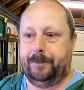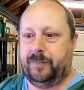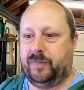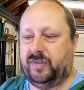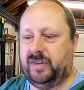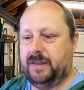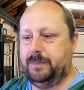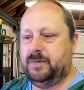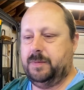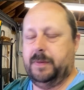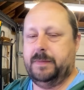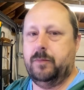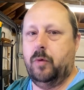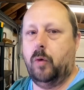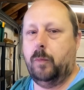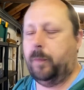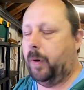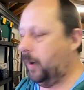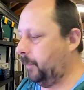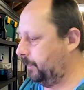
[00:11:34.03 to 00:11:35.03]
seem to be
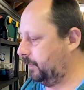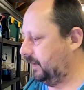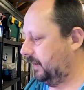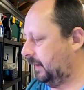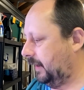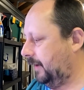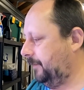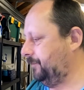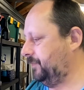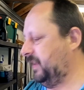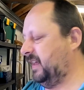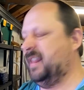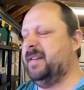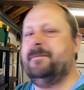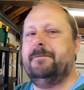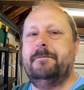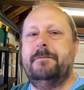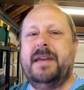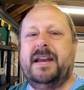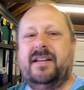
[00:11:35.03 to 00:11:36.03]
more popular, and
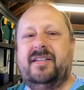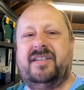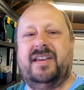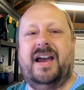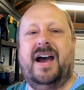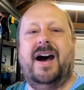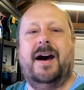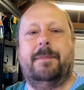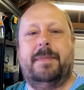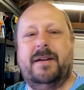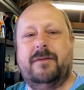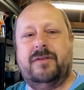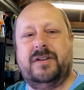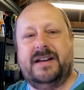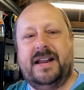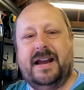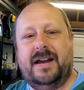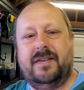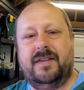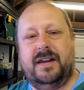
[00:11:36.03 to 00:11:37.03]
then mix it up
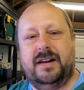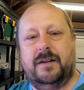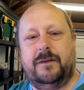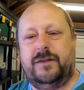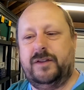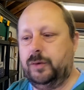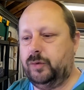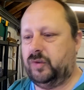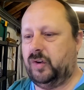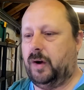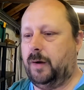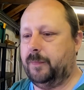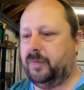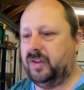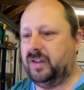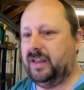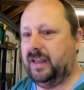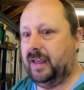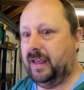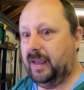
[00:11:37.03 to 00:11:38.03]
every now and then, a few
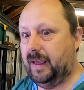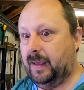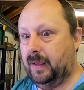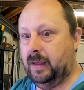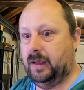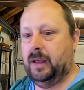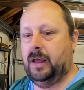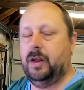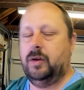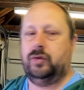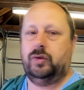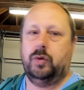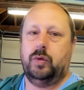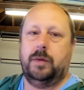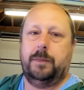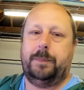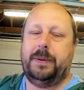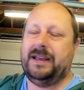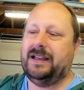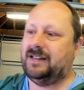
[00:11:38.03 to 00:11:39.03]
times a year, do
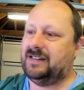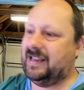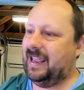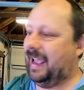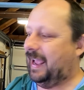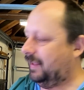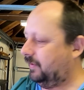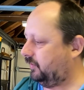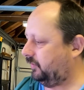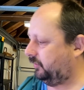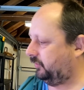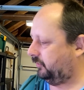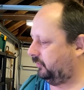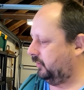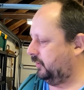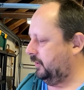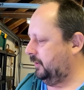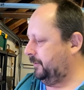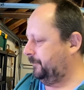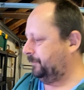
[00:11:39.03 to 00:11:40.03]
the big
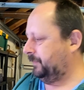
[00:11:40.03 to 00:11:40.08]
tests,